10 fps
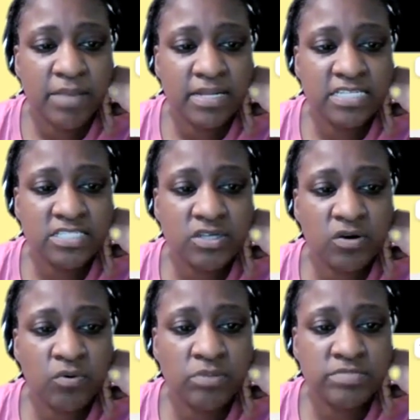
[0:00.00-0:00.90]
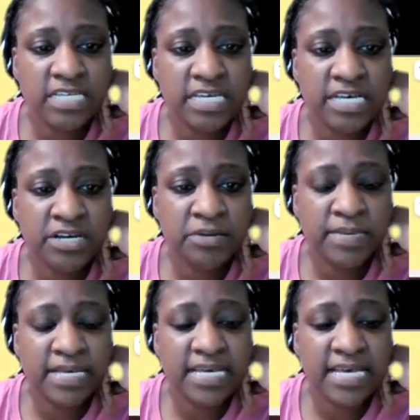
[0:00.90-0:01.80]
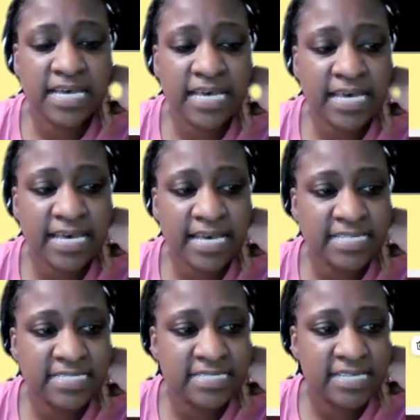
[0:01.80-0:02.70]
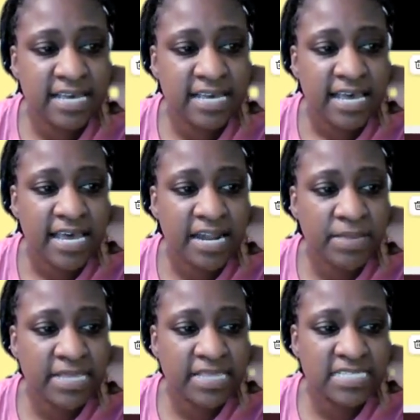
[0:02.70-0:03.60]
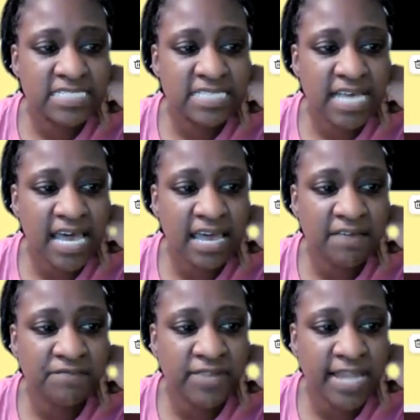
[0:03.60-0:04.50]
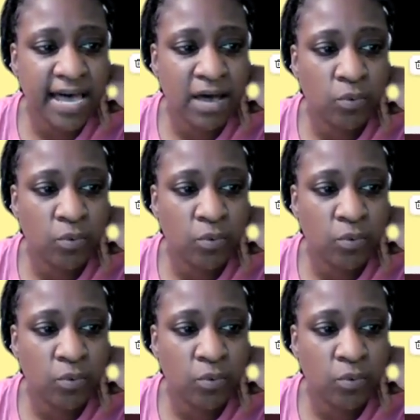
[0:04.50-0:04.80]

and I'm gonna at least go up to here because, and I'm gonna get that same